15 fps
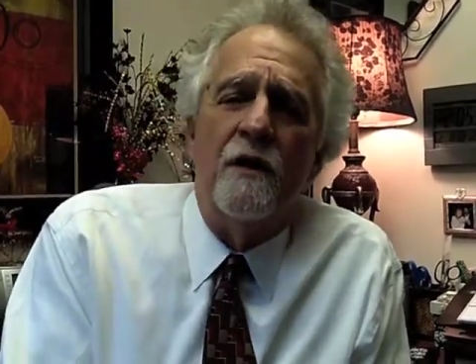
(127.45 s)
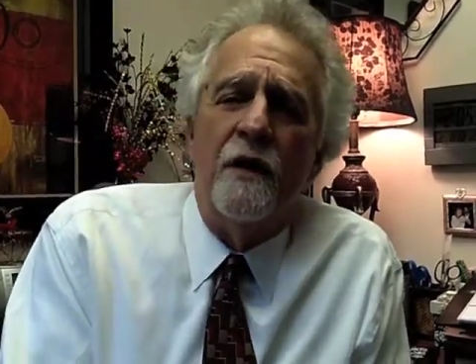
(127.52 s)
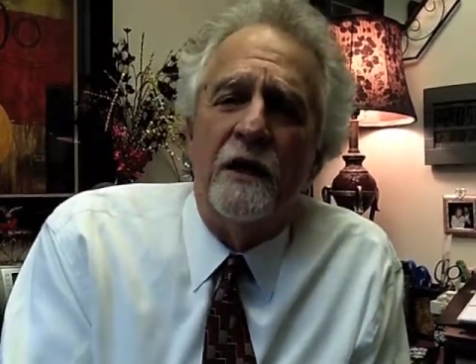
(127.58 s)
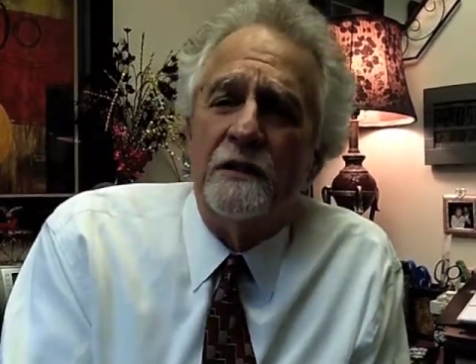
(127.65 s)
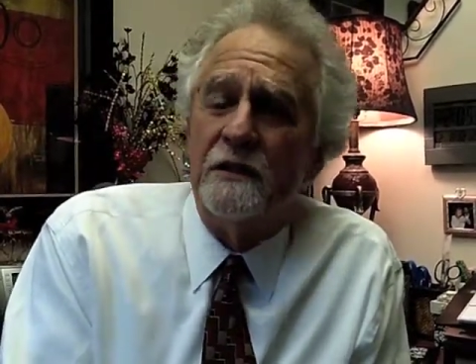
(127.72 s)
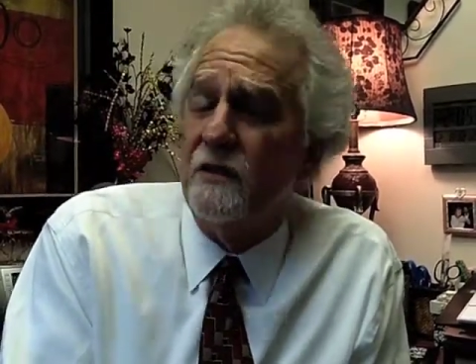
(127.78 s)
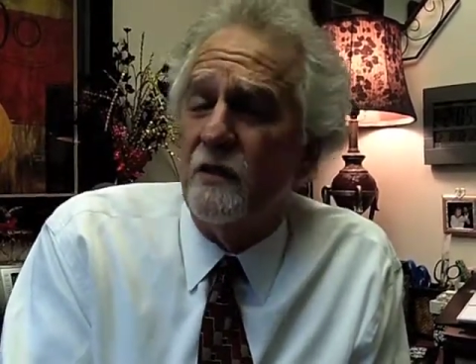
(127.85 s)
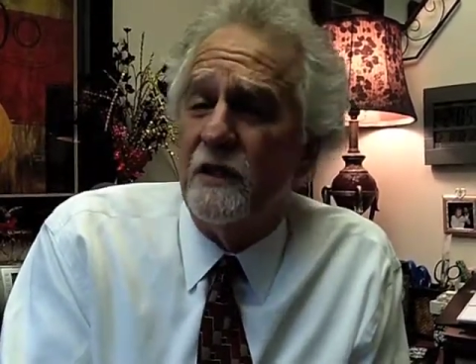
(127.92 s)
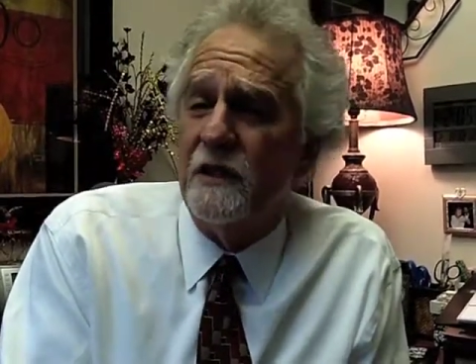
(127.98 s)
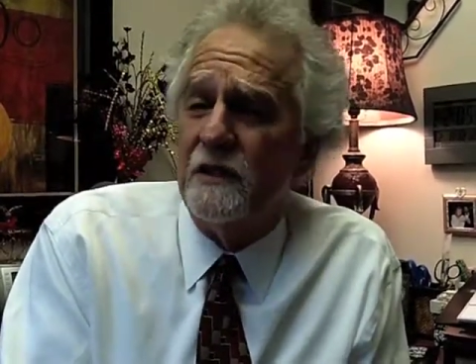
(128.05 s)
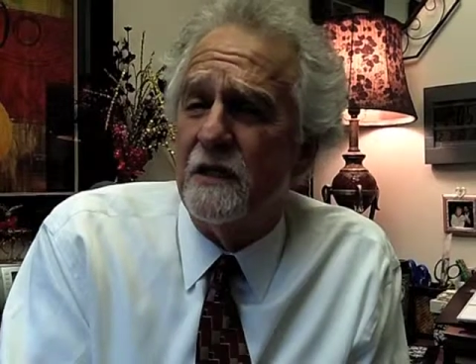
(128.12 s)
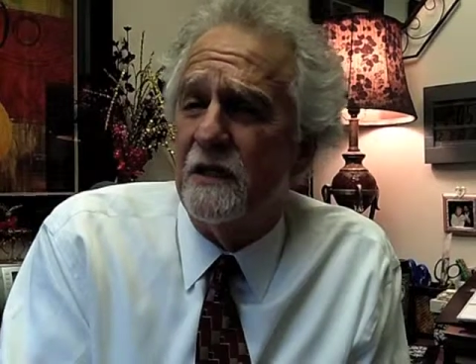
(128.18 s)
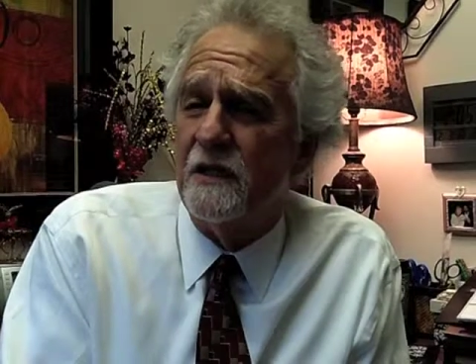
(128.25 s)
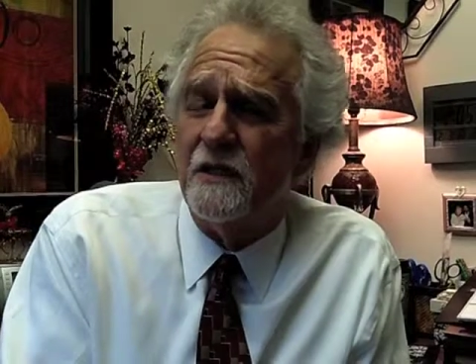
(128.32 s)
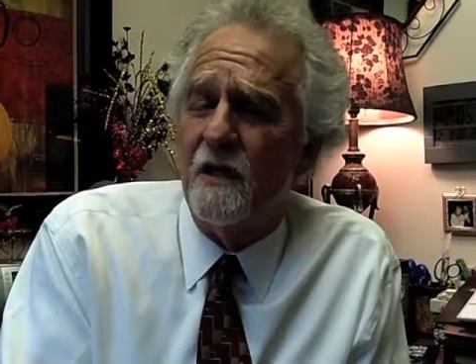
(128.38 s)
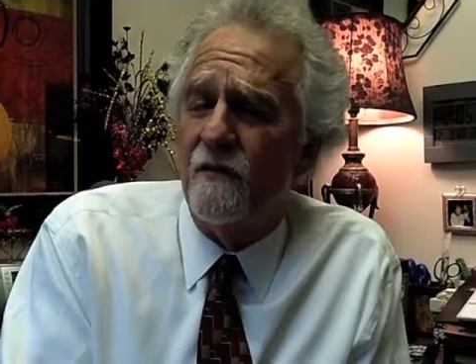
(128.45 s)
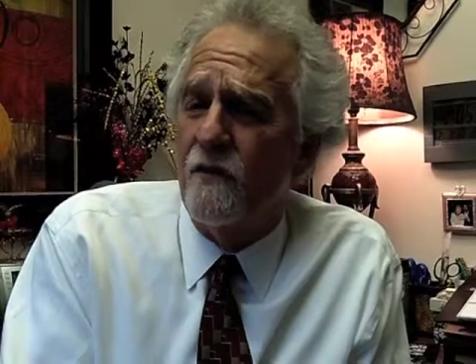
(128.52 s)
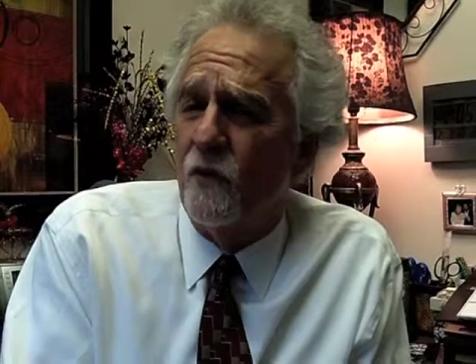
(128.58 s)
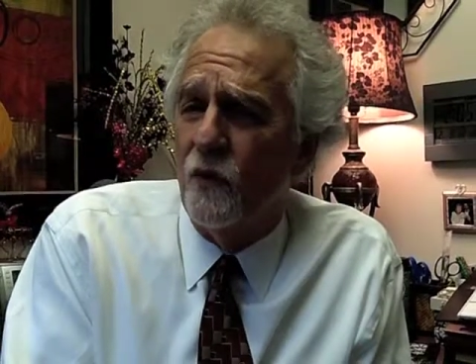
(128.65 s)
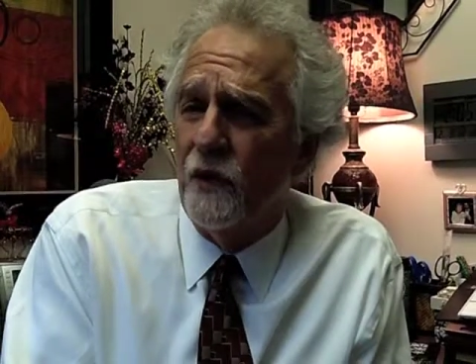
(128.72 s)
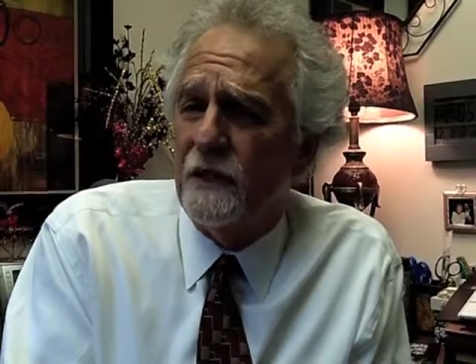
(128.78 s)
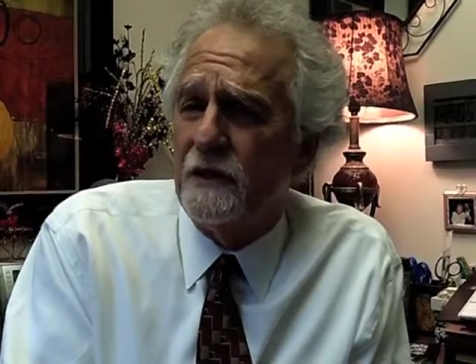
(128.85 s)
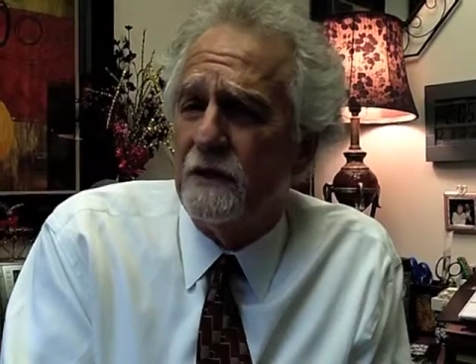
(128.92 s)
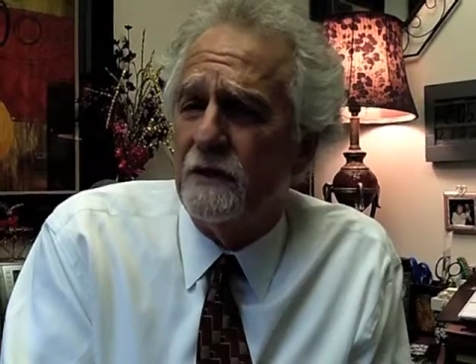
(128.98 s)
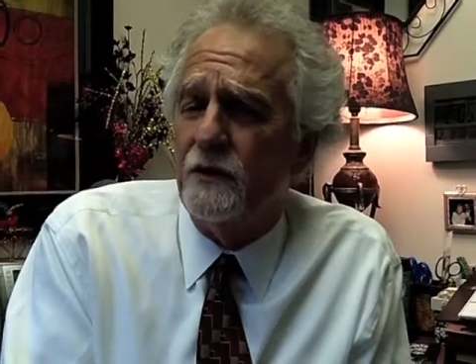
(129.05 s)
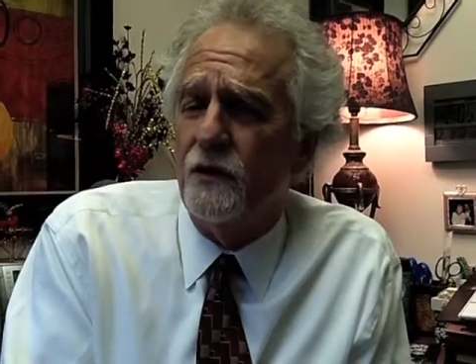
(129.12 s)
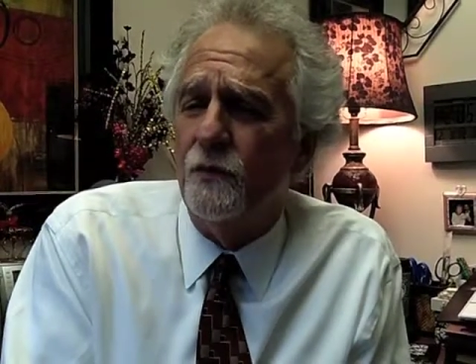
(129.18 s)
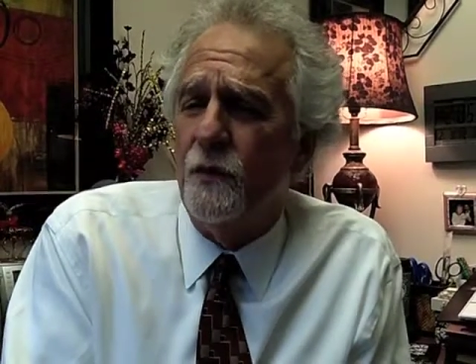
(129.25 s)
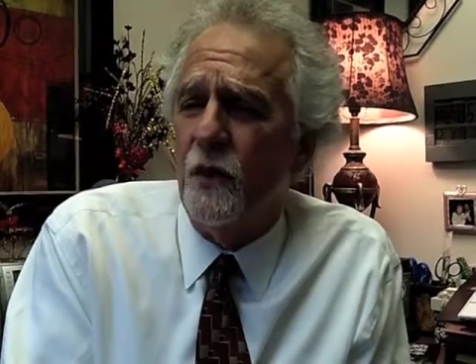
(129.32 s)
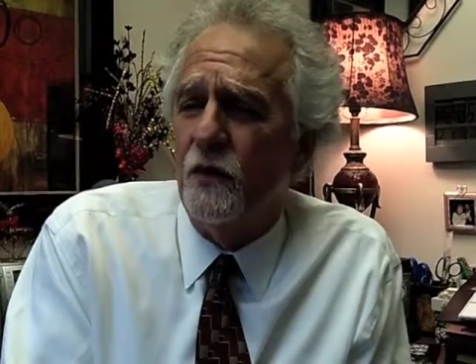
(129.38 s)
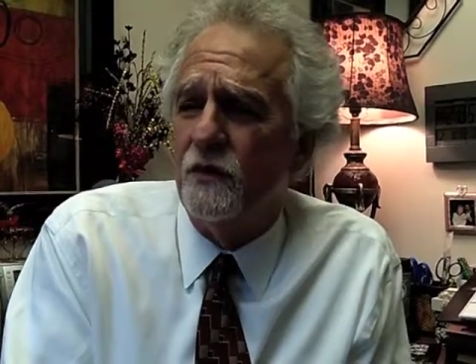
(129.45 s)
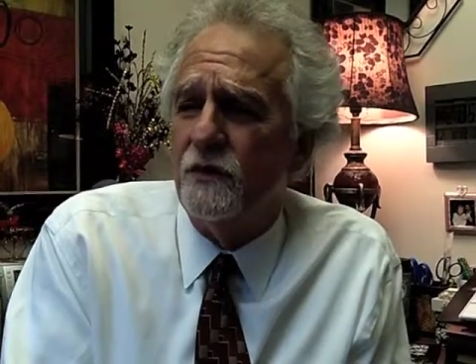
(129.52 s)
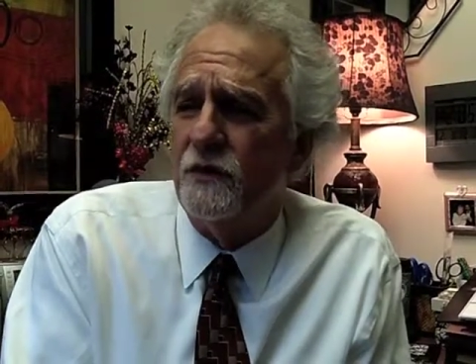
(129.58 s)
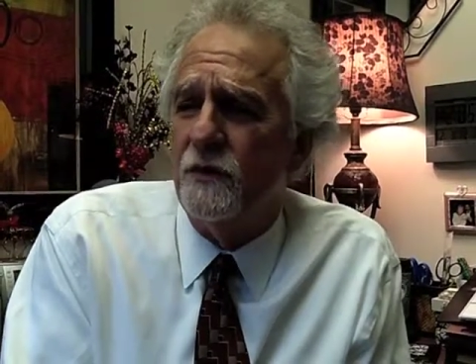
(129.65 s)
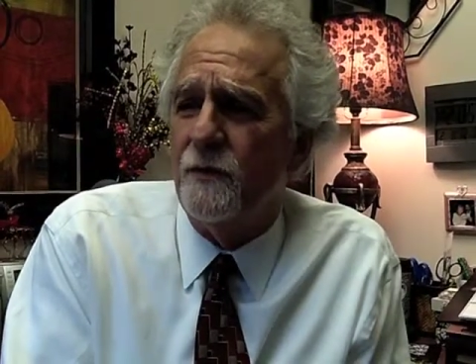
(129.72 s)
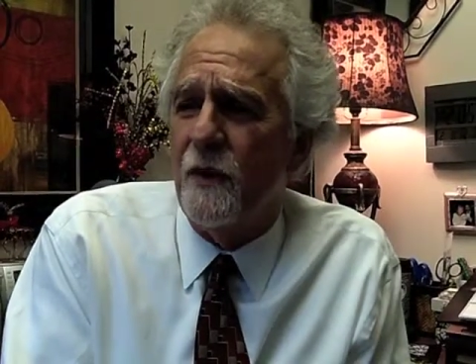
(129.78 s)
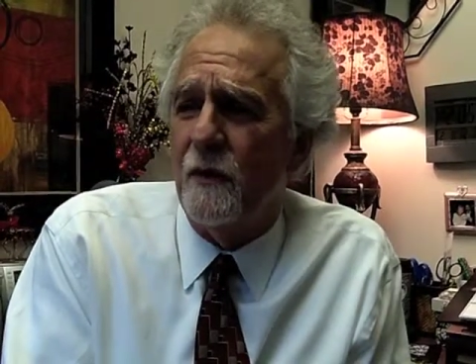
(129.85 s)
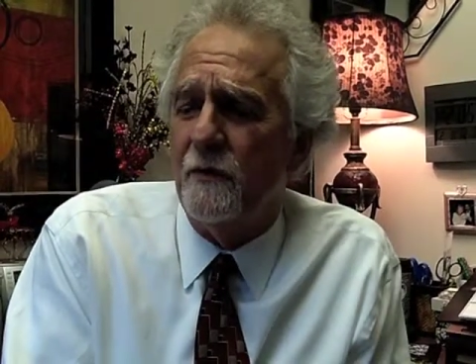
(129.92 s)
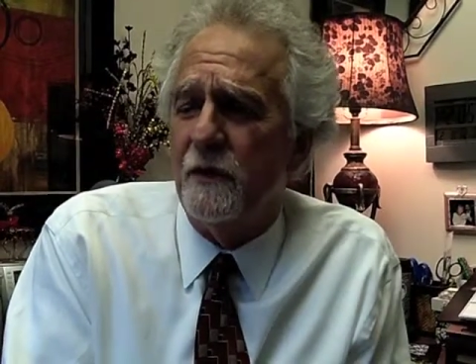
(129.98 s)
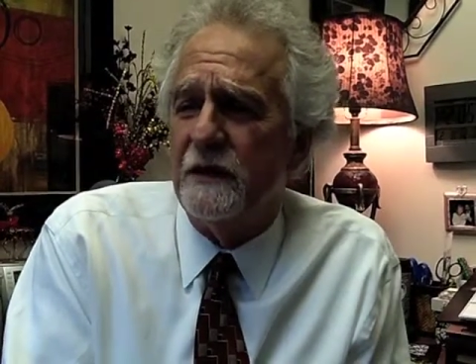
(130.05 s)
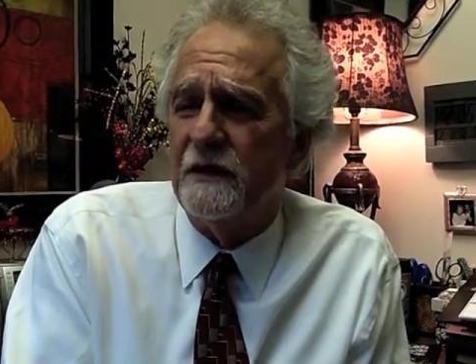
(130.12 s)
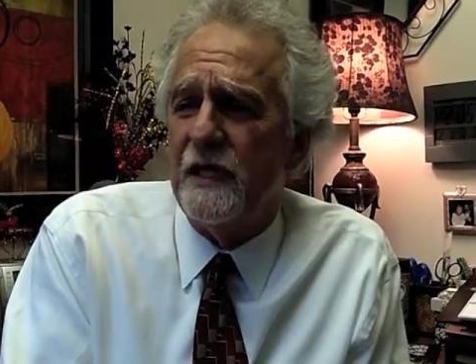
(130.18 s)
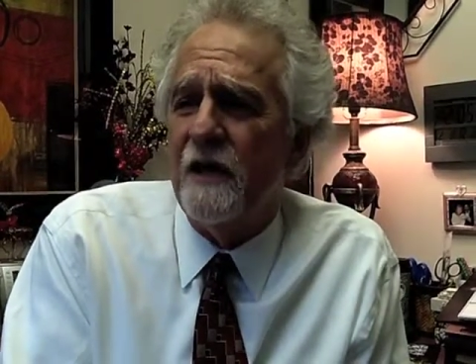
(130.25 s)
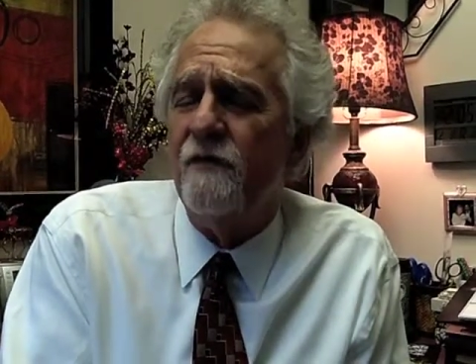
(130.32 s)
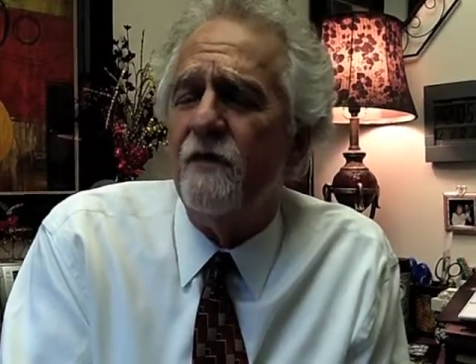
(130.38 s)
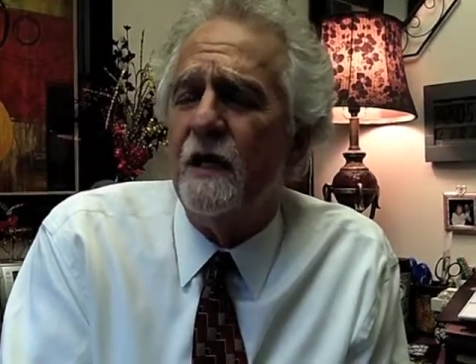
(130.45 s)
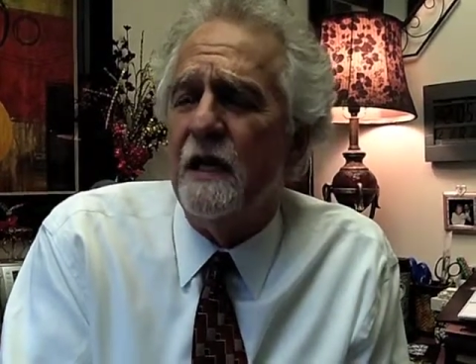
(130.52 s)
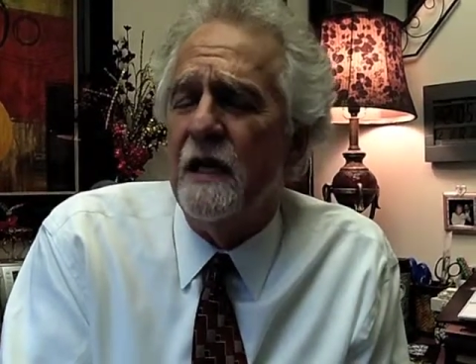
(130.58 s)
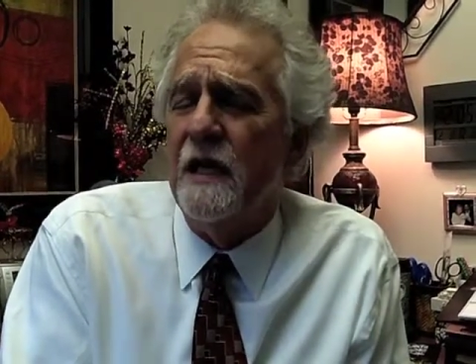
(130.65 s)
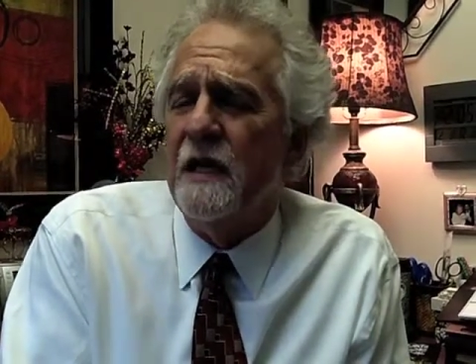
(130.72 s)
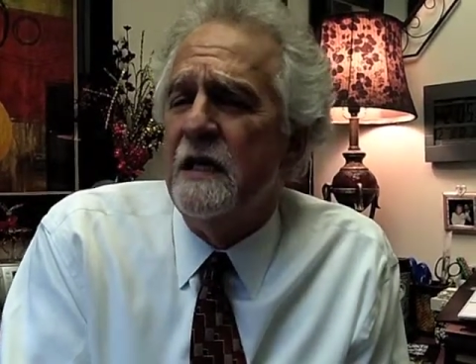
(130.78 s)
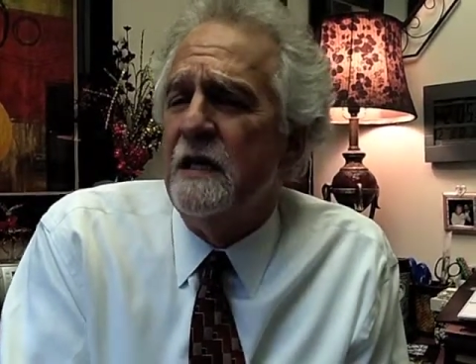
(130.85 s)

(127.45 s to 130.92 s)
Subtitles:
the seriousness of the risks you posed to public safety.